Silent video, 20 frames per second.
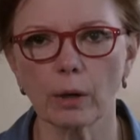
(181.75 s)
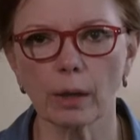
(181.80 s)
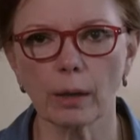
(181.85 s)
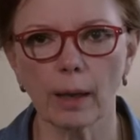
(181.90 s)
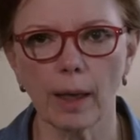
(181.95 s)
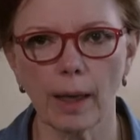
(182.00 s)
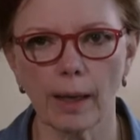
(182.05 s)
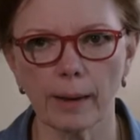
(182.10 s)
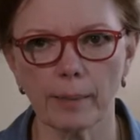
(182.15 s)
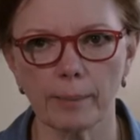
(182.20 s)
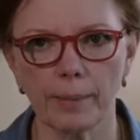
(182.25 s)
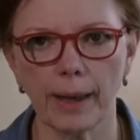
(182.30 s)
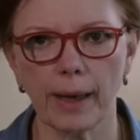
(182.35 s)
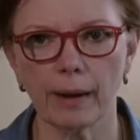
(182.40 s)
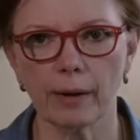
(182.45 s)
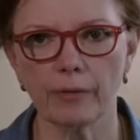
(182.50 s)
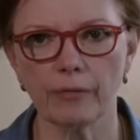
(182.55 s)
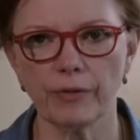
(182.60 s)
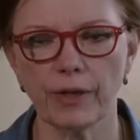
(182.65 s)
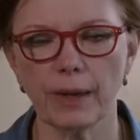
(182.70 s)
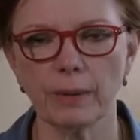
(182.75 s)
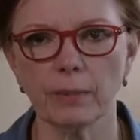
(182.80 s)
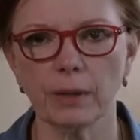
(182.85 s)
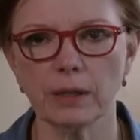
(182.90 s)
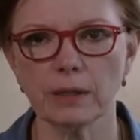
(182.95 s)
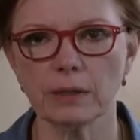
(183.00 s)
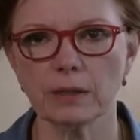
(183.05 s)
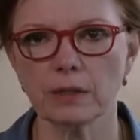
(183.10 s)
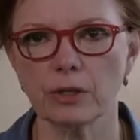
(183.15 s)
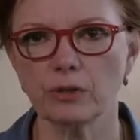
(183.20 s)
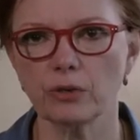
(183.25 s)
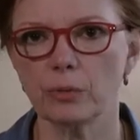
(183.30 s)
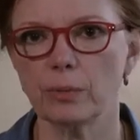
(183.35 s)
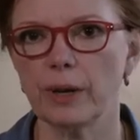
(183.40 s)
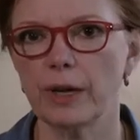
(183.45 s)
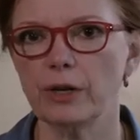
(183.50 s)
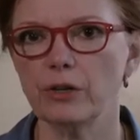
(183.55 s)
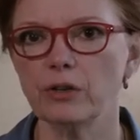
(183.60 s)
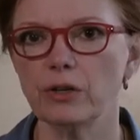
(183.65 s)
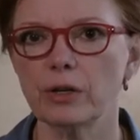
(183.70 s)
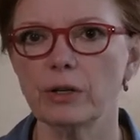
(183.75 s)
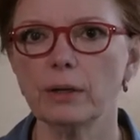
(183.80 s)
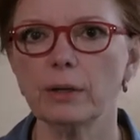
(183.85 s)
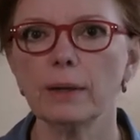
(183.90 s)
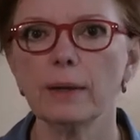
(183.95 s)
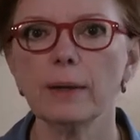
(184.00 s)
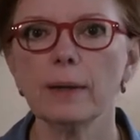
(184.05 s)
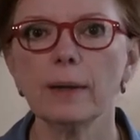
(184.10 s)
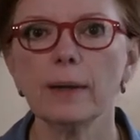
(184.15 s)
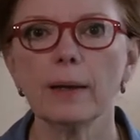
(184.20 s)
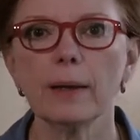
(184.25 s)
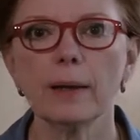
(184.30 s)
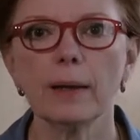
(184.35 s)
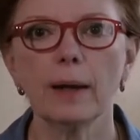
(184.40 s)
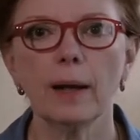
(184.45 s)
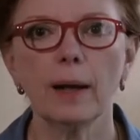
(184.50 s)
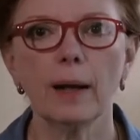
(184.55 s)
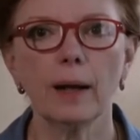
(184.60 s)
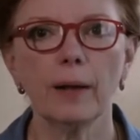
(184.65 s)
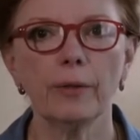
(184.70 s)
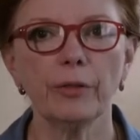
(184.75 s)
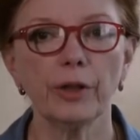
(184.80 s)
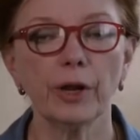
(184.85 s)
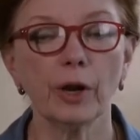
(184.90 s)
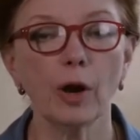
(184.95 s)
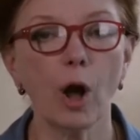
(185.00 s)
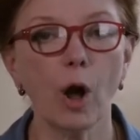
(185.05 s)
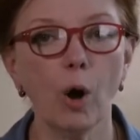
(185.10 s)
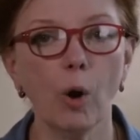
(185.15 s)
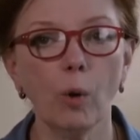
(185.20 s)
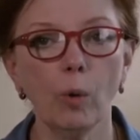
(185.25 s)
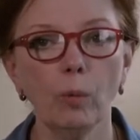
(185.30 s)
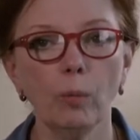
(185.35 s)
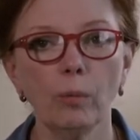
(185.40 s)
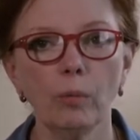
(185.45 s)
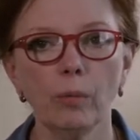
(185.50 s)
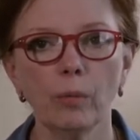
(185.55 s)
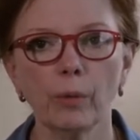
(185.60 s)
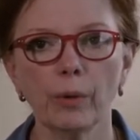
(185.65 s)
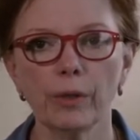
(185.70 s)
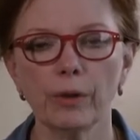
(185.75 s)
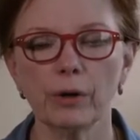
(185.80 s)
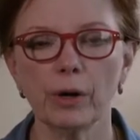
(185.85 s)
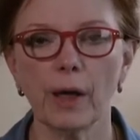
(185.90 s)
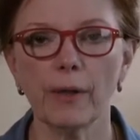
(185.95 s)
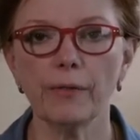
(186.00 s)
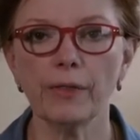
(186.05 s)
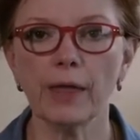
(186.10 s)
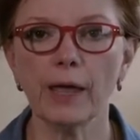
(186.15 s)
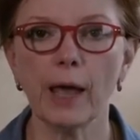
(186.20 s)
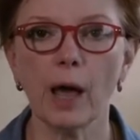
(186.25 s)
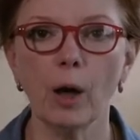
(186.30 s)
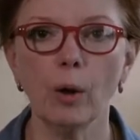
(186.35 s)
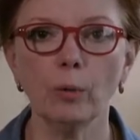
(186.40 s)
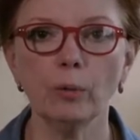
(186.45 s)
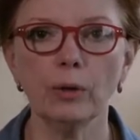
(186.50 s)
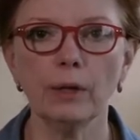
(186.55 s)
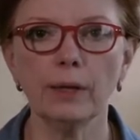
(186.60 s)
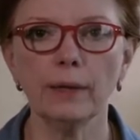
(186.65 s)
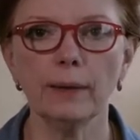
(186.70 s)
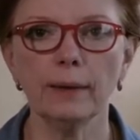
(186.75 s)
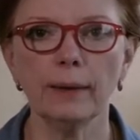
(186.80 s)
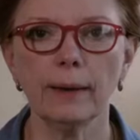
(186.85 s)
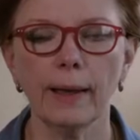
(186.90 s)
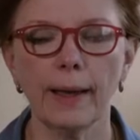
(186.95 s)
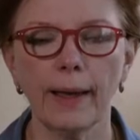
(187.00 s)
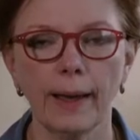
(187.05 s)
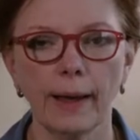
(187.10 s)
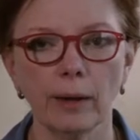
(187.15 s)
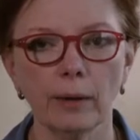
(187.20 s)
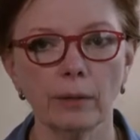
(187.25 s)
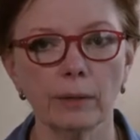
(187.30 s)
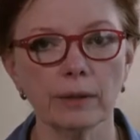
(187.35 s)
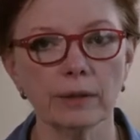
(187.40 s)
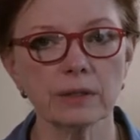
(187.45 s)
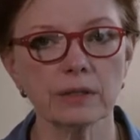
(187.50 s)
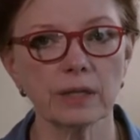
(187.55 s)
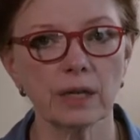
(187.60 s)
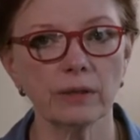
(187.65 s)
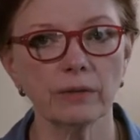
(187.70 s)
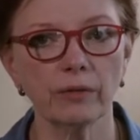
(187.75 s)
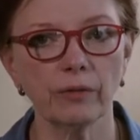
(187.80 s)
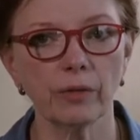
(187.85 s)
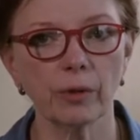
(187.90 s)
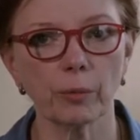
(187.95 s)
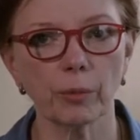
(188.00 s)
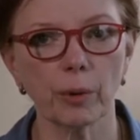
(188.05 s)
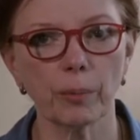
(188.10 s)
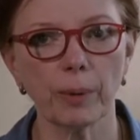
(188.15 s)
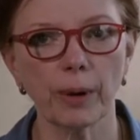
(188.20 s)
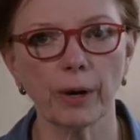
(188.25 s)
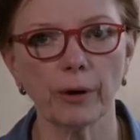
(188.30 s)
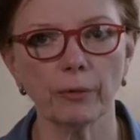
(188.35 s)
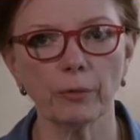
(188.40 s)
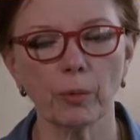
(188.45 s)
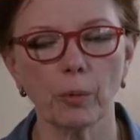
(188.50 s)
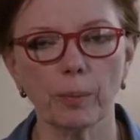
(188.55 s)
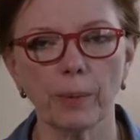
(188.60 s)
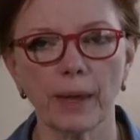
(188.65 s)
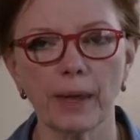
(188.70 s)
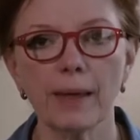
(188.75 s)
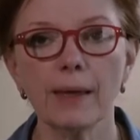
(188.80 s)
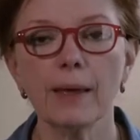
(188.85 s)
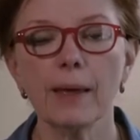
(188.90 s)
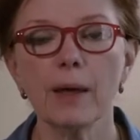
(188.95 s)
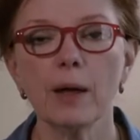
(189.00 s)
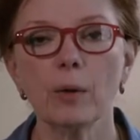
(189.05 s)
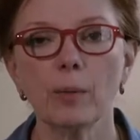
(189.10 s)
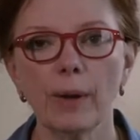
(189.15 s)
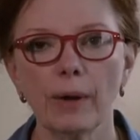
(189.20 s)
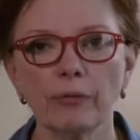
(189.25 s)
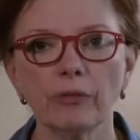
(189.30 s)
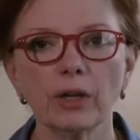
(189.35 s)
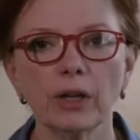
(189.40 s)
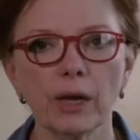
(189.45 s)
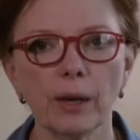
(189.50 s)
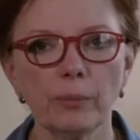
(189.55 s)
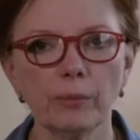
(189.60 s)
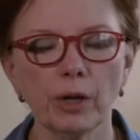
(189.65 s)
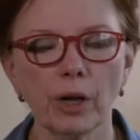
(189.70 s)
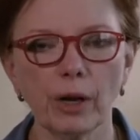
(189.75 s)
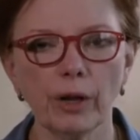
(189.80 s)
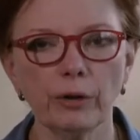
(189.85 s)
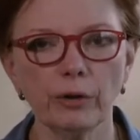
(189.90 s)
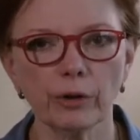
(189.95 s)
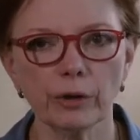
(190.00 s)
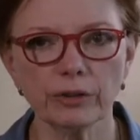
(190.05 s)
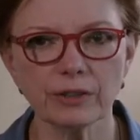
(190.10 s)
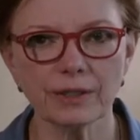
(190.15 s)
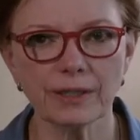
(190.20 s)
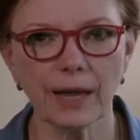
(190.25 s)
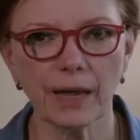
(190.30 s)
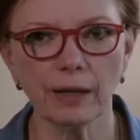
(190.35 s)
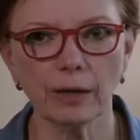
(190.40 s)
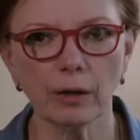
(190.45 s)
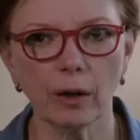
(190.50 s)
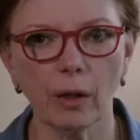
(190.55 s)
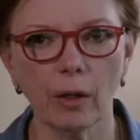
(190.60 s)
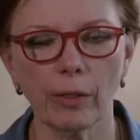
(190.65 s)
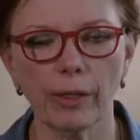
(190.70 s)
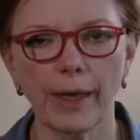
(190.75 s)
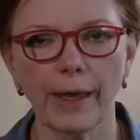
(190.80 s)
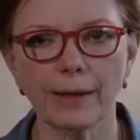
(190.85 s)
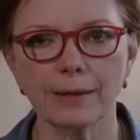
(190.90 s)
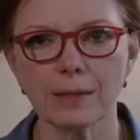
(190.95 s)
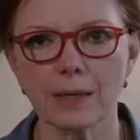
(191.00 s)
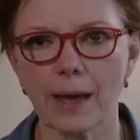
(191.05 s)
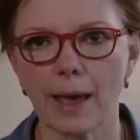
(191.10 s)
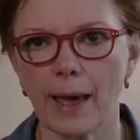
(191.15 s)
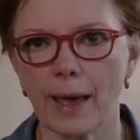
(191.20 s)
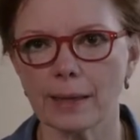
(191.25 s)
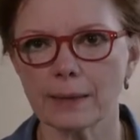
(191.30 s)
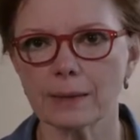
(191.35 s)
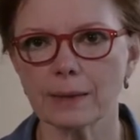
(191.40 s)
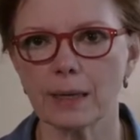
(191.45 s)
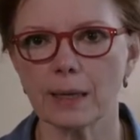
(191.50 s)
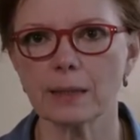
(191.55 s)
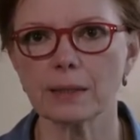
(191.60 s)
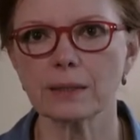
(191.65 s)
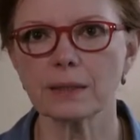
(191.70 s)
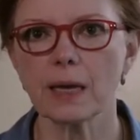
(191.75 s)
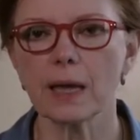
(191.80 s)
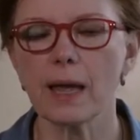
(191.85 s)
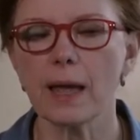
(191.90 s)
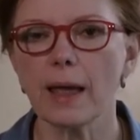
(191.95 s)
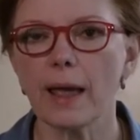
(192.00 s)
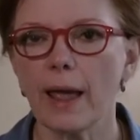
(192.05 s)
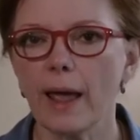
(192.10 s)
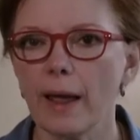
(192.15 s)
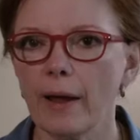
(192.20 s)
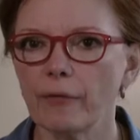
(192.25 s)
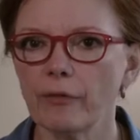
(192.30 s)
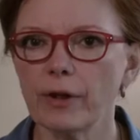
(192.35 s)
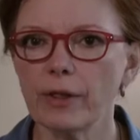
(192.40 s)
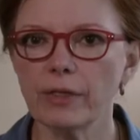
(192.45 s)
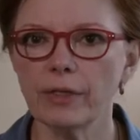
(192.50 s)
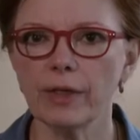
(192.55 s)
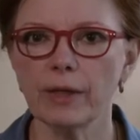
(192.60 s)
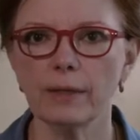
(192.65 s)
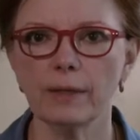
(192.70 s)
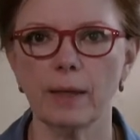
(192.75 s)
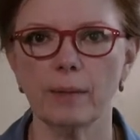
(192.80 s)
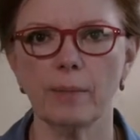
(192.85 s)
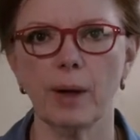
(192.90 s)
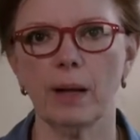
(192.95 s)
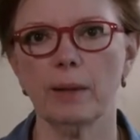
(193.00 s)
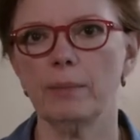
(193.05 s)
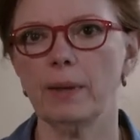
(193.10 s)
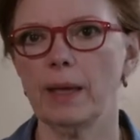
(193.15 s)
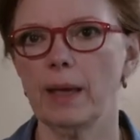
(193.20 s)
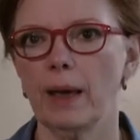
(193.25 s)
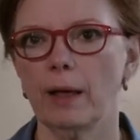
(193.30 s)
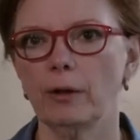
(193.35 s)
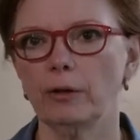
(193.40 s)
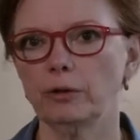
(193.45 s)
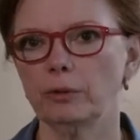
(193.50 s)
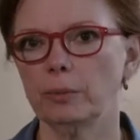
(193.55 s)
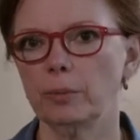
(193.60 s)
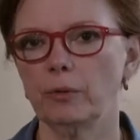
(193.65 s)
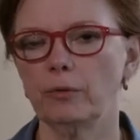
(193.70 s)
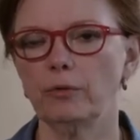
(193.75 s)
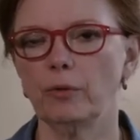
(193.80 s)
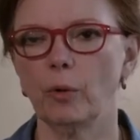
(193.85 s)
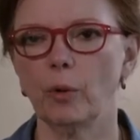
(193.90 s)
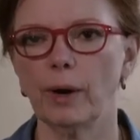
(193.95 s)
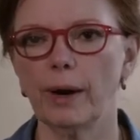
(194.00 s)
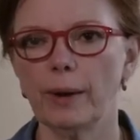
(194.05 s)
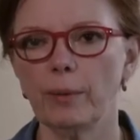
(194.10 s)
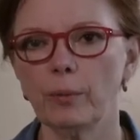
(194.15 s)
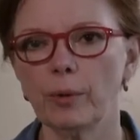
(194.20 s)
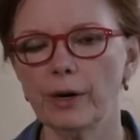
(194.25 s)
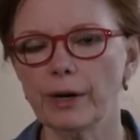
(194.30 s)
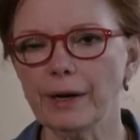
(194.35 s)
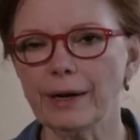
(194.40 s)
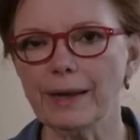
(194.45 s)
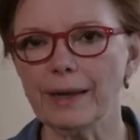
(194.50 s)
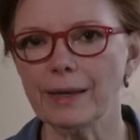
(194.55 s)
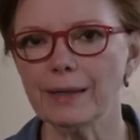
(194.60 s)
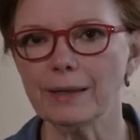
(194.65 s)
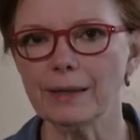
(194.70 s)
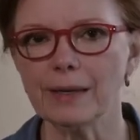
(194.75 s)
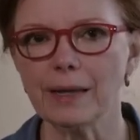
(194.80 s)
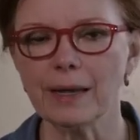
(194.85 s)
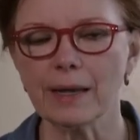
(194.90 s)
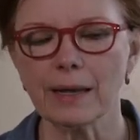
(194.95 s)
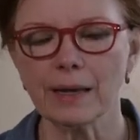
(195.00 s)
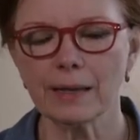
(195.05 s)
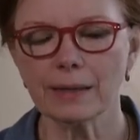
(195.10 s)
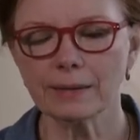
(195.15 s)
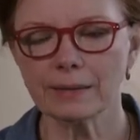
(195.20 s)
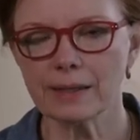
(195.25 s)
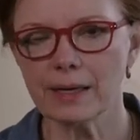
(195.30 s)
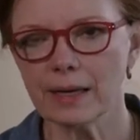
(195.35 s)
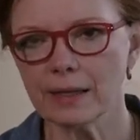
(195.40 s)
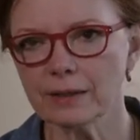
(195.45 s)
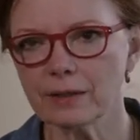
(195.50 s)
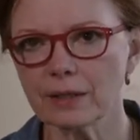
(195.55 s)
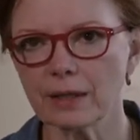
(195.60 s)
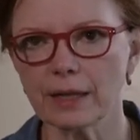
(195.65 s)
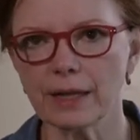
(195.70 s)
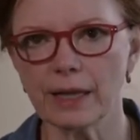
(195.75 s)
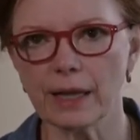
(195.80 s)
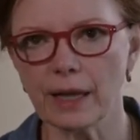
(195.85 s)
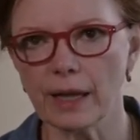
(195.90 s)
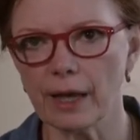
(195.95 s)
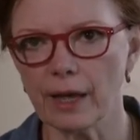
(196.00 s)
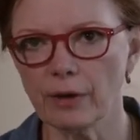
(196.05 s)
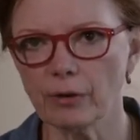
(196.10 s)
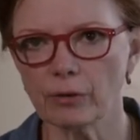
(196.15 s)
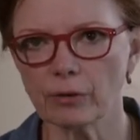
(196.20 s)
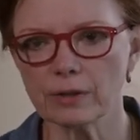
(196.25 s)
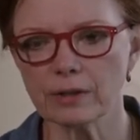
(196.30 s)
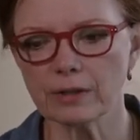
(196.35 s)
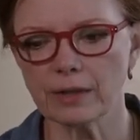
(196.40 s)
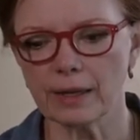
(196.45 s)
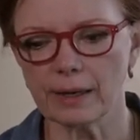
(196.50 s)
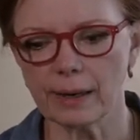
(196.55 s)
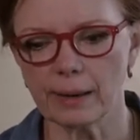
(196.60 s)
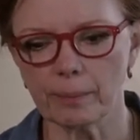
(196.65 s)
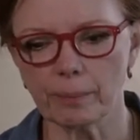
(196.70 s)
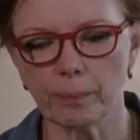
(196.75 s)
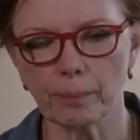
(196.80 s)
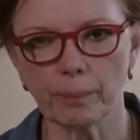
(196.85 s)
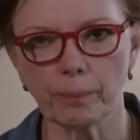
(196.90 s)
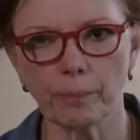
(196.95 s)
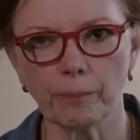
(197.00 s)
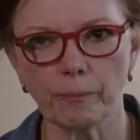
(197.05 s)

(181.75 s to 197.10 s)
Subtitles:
a lot about a family's situation, their home, whether or not they owned it, how extensive the repairs will be. We have to come to understand all that to access everything they might be eligible for. And we're intensely interested in